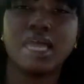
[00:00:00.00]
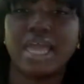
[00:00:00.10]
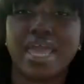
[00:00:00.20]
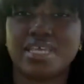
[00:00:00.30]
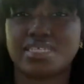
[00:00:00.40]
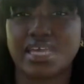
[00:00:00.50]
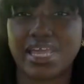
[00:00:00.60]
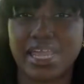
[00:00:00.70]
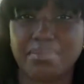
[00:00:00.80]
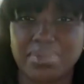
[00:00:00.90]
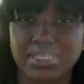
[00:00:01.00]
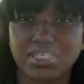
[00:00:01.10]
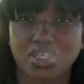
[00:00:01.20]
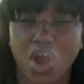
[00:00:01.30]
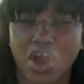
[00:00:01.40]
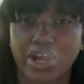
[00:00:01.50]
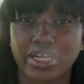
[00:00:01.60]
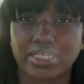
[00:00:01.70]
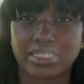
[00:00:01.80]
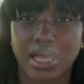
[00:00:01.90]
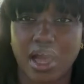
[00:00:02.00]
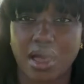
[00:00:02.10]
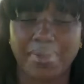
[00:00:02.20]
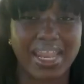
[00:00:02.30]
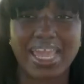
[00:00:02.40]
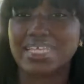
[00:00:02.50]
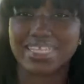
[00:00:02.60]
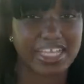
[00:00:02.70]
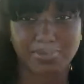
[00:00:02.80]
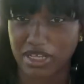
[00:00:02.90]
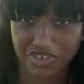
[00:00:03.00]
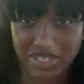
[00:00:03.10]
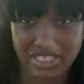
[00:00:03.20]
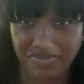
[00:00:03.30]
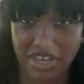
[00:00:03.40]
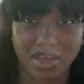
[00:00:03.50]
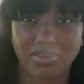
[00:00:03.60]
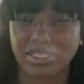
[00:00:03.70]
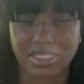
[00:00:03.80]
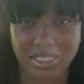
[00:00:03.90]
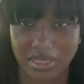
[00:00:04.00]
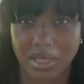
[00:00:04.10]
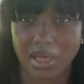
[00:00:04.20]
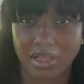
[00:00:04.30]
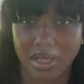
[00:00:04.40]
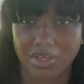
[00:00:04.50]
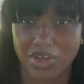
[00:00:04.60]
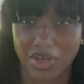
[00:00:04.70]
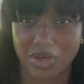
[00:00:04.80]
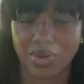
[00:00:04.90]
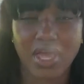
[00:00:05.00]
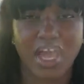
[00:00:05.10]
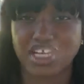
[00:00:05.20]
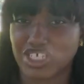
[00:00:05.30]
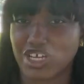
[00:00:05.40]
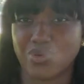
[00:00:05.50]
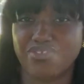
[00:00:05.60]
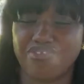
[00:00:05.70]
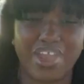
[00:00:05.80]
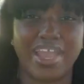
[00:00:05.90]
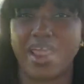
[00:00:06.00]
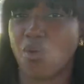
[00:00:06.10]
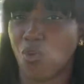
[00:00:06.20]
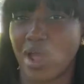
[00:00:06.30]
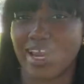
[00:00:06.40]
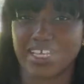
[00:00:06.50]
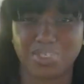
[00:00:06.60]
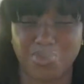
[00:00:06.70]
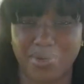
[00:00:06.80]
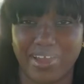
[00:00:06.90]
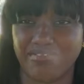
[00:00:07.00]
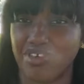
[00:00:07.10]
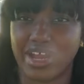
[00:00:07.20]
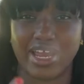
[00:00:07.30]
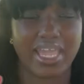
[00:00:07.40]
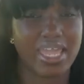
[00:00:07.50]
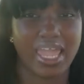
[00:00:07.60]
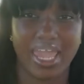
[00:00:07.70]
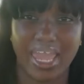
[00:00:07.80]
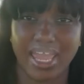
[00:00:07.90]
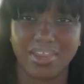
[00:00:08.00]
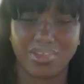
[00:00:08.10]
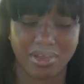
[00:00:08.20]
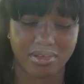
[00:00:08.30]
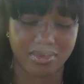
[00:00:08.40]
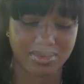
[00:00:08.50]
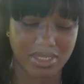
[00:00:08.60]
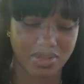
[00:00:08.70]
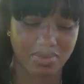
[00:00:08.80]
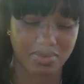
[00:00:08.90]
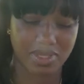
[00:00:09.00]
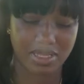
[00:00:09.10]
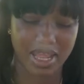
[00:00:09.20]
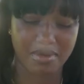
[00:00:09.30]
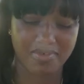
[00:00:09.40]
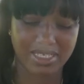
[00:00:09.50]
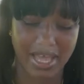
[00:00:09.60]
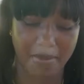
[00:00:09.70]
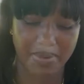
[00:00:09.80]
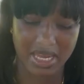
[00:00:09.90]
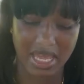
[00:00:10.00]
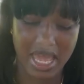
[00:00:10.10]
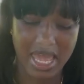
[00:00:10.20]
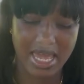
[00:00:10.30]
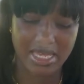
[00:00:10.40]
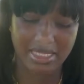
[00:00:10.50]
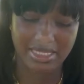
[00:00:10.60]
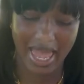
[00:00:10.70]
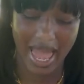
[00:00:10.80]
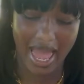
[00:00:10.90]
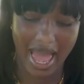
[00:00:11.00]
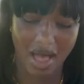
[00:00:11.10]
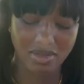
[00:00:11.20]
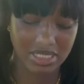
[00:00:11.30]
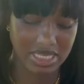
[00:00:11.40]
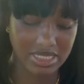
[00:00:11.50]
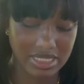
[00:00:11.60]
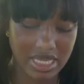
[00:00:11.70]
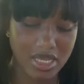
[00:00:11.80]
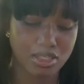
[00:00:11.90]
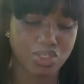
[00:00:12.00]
instead of getting business cards, and he's not sponsoring this video, this is a genuine friend. Why not support my friend? And so the name of his company is Atlice. So